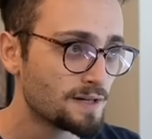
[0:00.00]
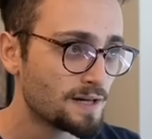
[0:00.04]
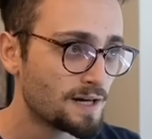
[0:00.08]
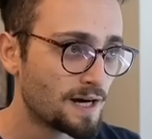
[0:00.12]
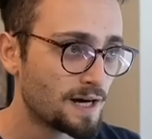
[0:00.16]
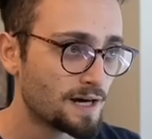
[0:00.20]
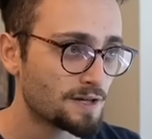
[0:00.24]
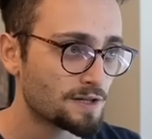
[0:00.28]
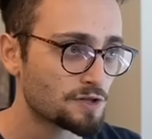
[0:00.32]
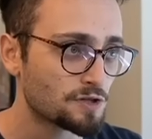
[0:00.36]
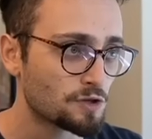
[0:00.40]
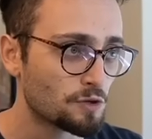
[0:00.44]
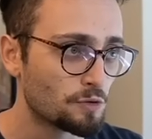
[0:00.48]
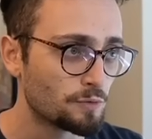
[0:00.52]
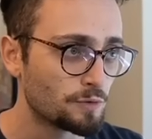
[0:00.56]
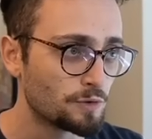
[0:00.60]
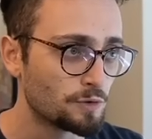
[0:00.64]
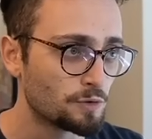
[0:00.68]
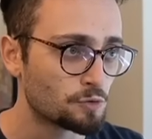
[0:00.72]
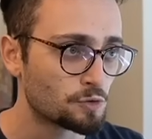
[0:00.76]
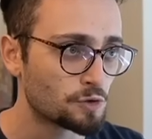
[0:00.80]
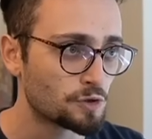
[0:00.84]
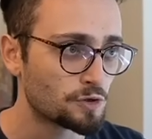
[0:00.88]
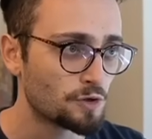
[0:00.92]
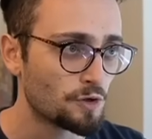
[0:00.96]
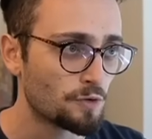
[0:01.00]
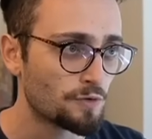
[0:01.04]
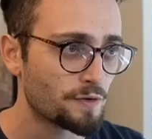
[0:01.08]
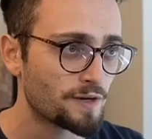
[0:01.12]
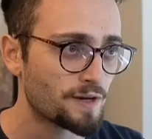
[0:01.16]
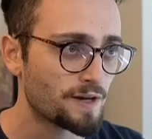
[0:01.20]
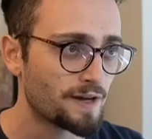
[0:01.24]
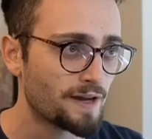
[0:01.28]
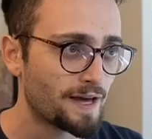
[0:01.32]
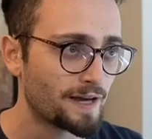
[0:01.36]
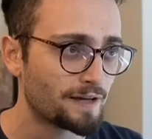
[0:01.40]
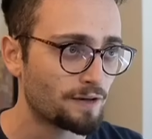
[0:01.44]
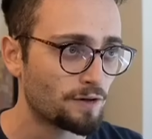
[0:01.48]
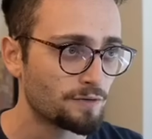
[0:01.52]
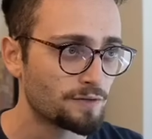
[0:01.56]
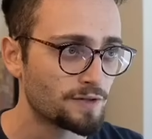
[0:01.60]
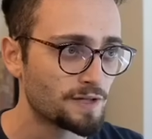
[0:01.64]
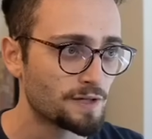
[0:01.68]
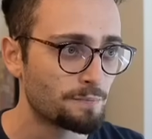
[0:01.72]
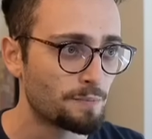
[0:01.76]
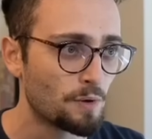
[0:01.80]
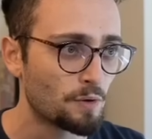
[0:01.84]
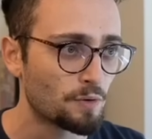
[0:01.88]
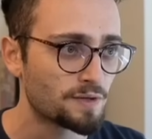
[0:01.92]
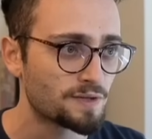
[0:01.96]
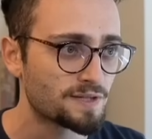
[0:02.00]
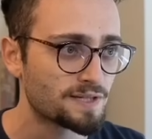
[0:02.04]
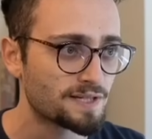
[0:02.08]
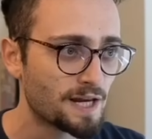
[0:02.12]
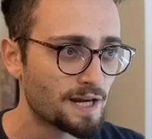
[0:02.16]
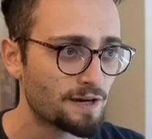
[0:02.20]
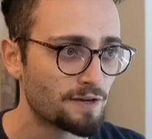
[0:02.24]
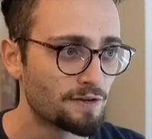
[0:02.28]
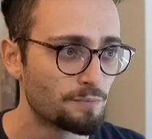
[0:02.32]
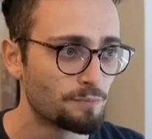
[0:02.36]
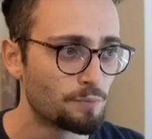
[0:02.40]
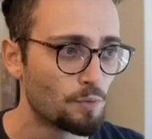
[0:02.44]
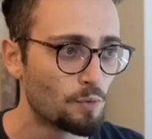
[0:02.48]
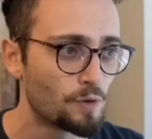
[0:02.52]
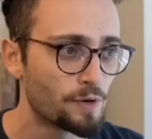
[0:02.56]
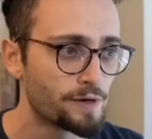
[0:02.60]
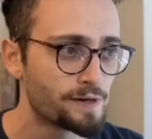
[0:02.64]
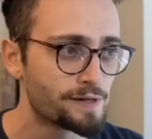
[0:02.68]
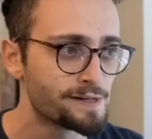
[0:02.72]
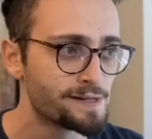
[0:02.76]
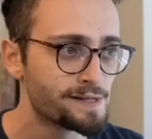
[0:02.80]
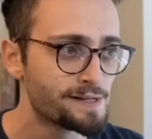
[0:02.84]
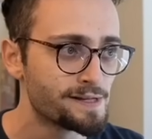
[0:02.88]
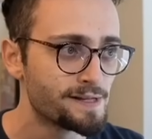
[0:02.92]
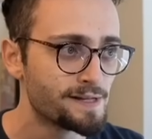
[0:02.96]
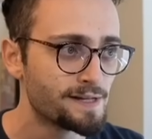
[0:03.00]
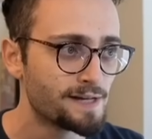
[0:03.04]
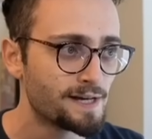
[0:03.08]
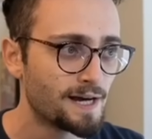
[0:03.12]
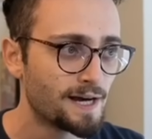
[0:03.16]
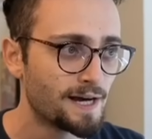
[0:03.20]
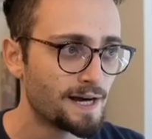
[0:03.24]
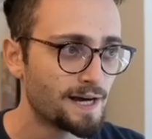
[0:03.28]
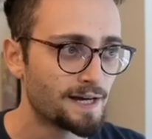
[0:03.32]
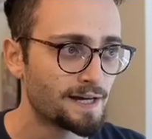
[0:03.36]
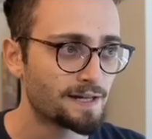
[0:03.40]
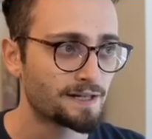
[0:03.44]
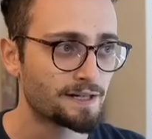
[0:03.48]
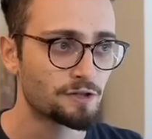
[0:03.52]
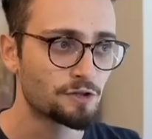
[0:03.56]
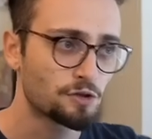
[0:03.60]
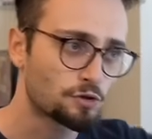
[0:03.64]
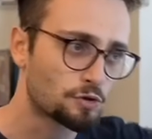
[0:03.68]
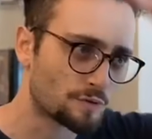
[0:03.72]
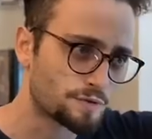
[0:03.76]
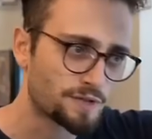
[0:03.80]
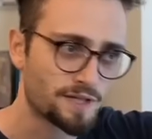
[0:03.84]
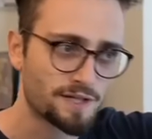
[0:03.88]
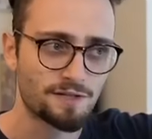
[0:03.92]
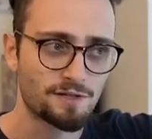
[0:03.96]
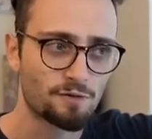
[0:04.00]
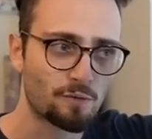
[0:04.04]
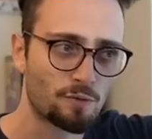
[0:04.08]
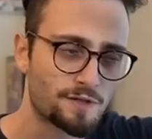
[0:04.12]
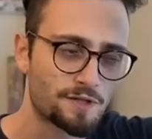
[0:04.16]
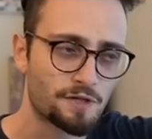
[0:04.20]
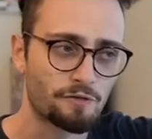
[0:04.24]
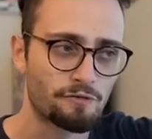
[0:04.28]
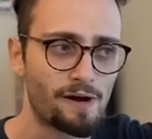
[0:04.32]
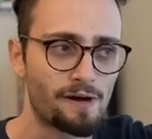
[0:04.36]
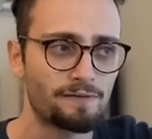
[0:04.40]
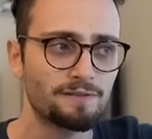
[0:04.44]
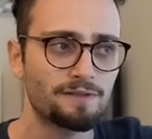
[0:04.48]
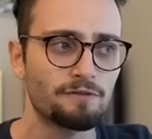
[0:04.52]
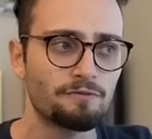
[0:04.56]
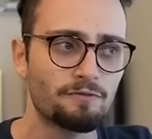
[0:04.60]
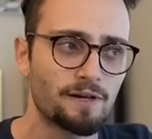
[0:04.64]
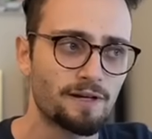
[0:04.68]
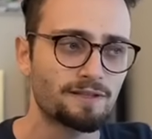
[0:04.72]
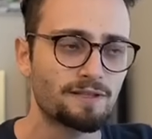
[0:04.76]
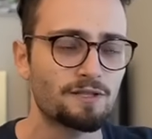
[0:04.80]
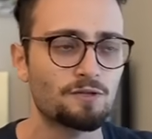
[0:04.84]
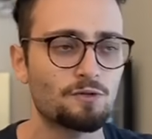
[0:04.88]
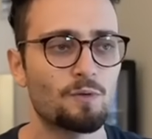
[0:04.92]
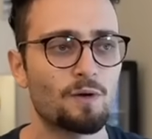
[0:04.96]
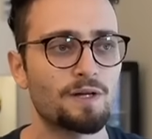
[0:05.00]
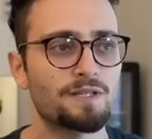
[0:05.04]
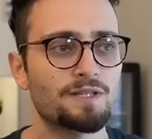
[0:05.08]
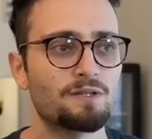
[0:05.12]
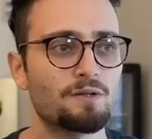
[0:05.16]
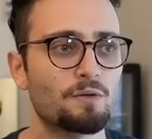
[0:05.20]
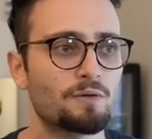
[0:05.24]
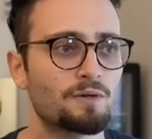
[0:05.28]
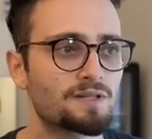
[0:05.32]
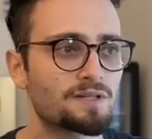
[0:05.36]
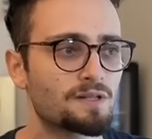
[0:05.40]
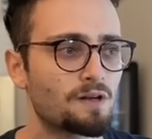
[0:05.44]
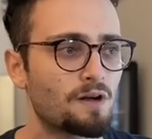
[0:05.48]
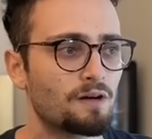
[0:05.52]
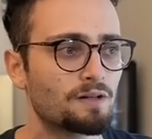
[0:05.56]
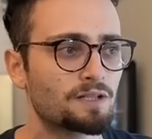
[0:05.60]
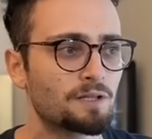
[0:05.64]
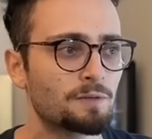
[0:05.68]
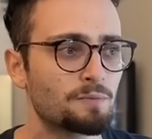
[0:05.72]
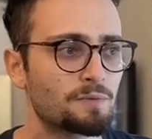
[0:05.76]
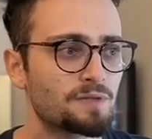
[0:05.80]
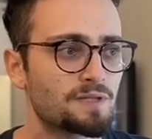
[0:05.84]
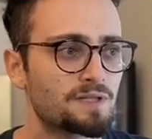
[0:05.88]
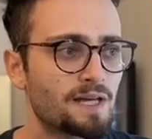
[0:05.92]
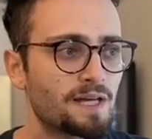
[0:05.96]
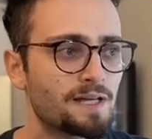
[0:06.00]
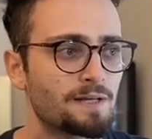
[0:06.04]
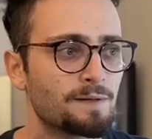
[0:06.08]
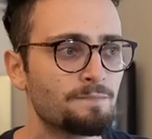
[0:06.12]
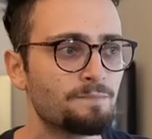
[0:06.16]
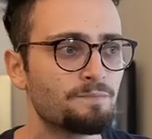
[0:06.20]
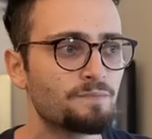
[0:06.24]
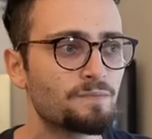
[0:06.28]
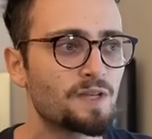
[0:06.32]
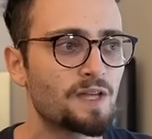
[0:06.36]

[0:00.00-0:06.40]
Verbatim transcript: Uh, so you should know that a knight on the opponent's side of the board uh, controls eight squares around it, right? That's why it's known as an Octopus Knight.